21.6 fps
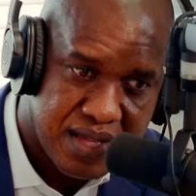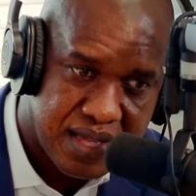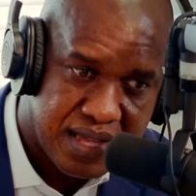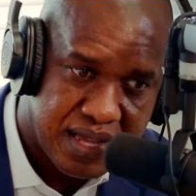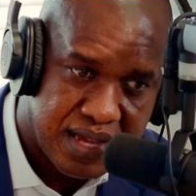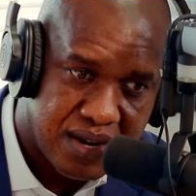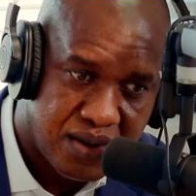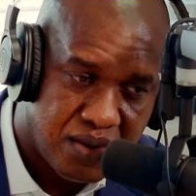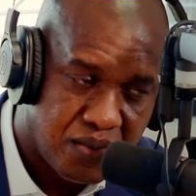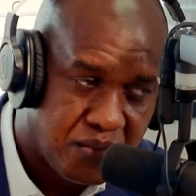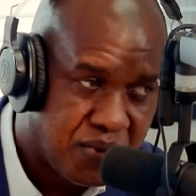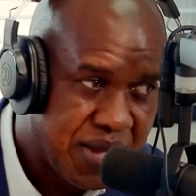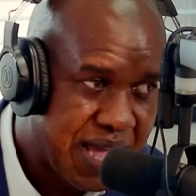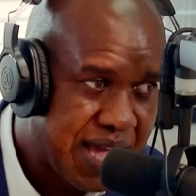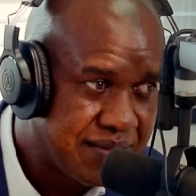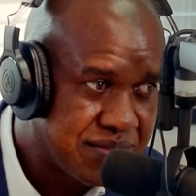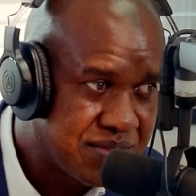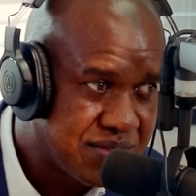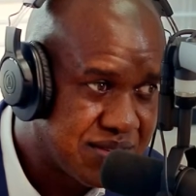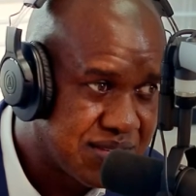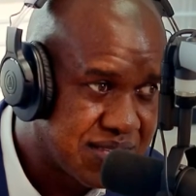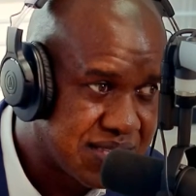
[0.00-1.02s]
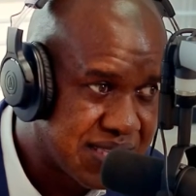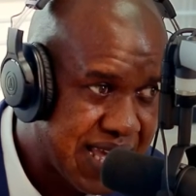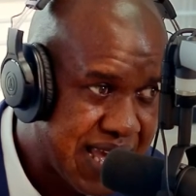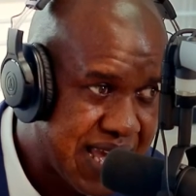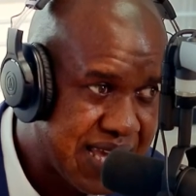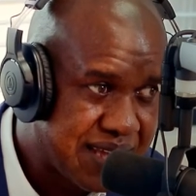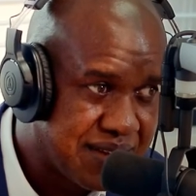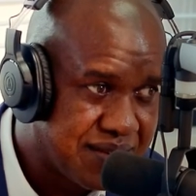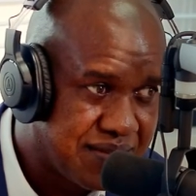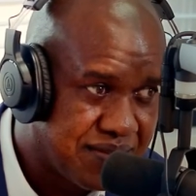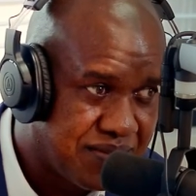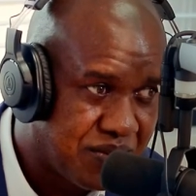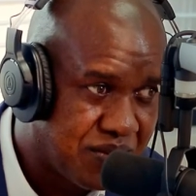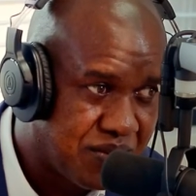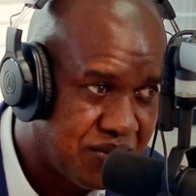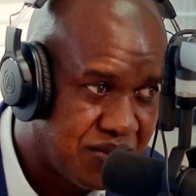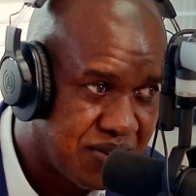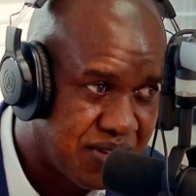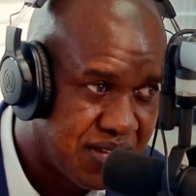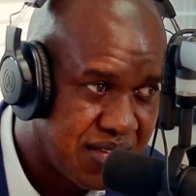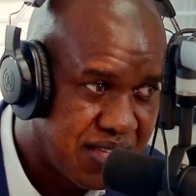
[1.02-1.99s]
You know, we have to stand
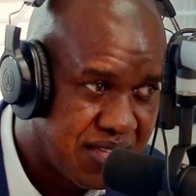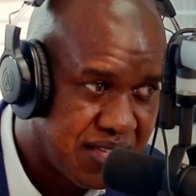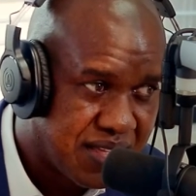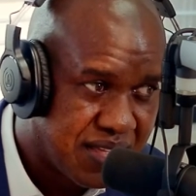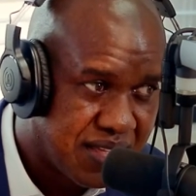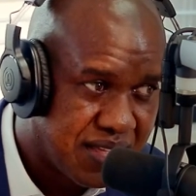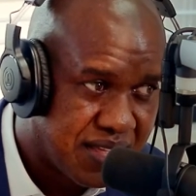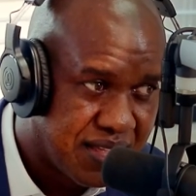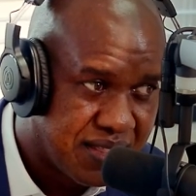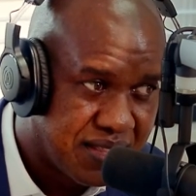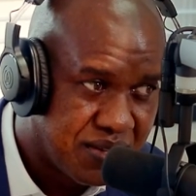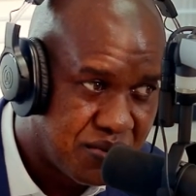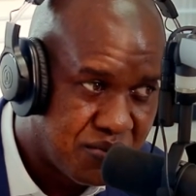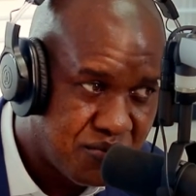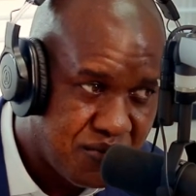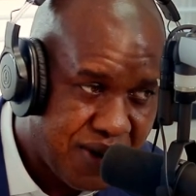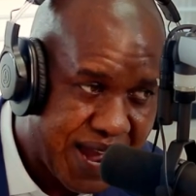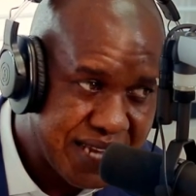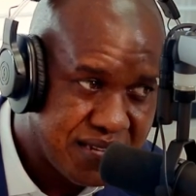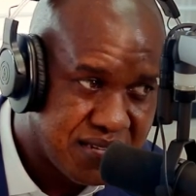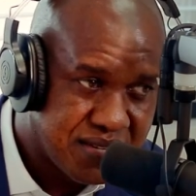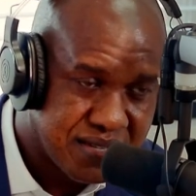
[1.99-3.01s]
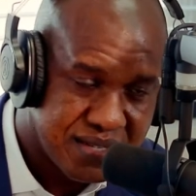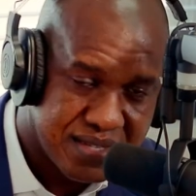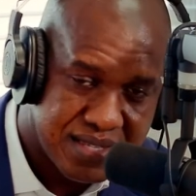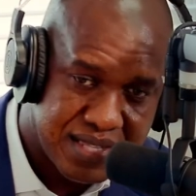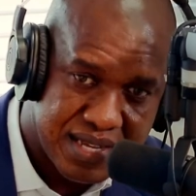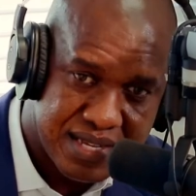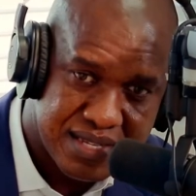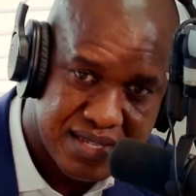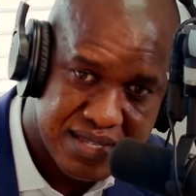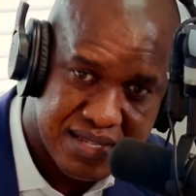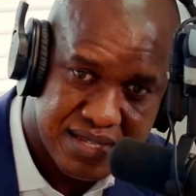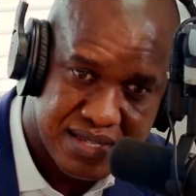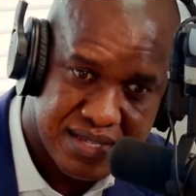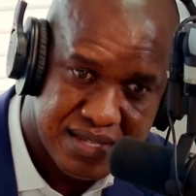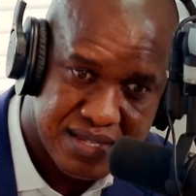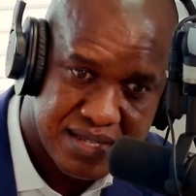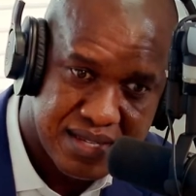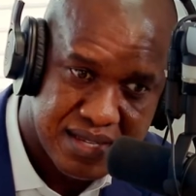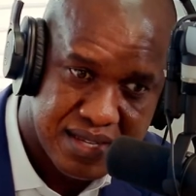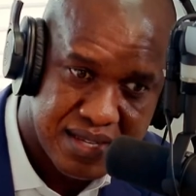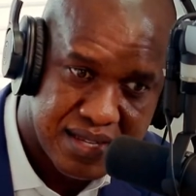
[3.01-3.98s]
for the righteousness
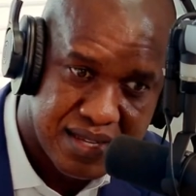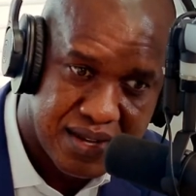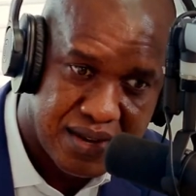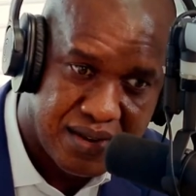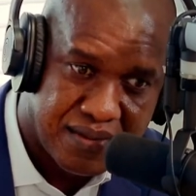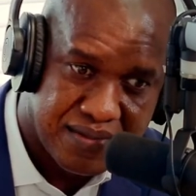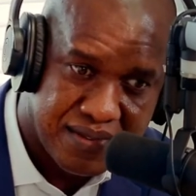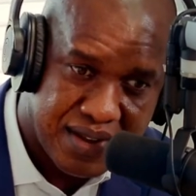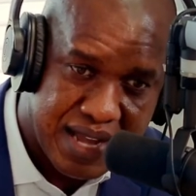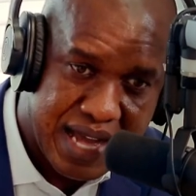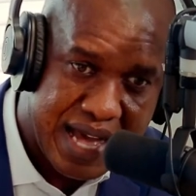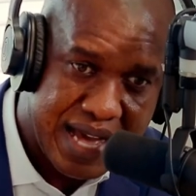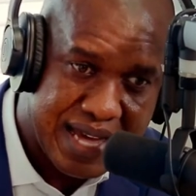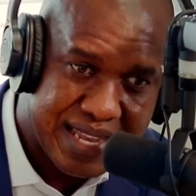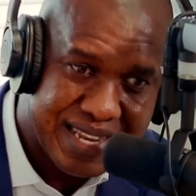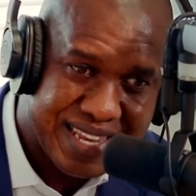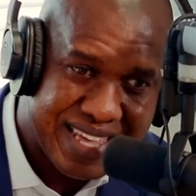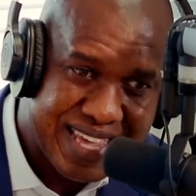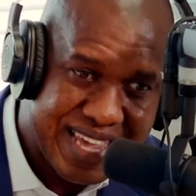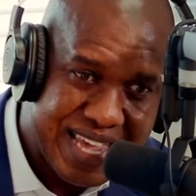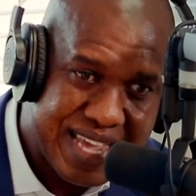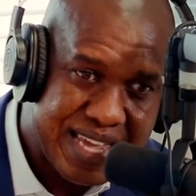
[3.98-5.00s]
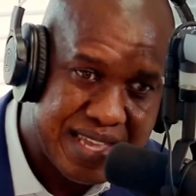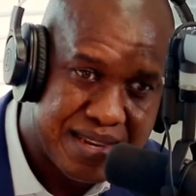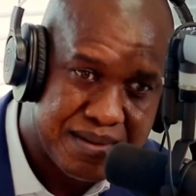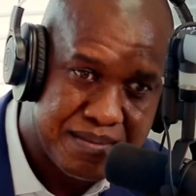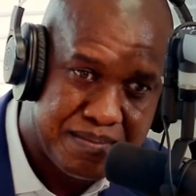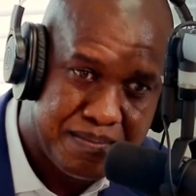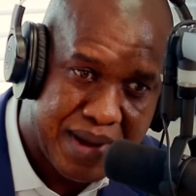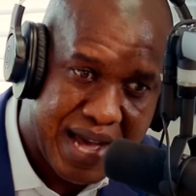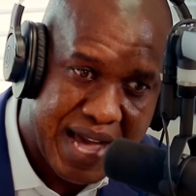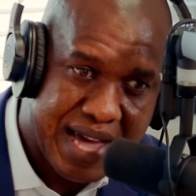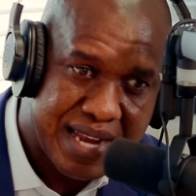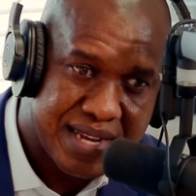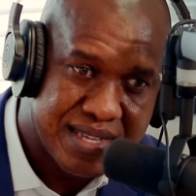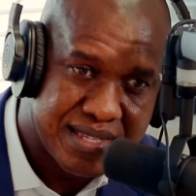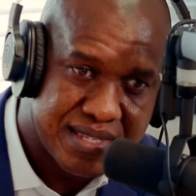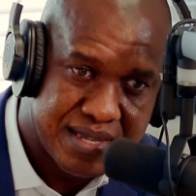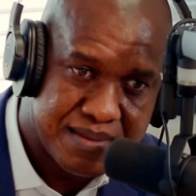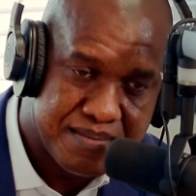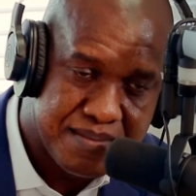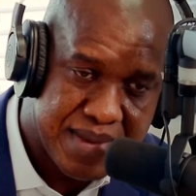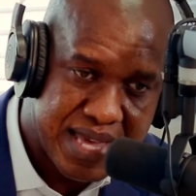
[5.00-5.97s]
of God in
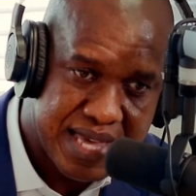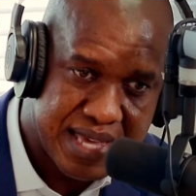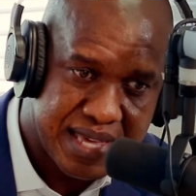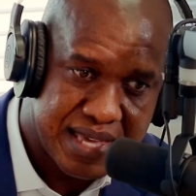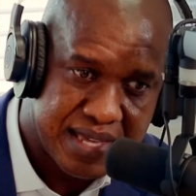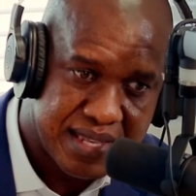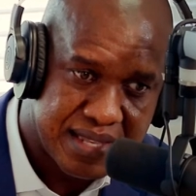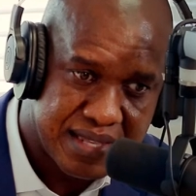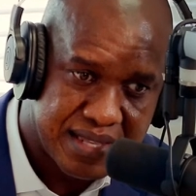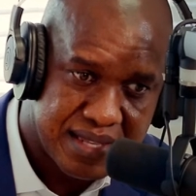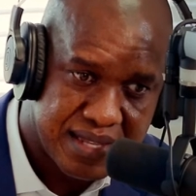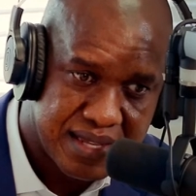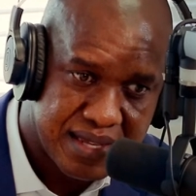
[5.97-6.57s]
policy making.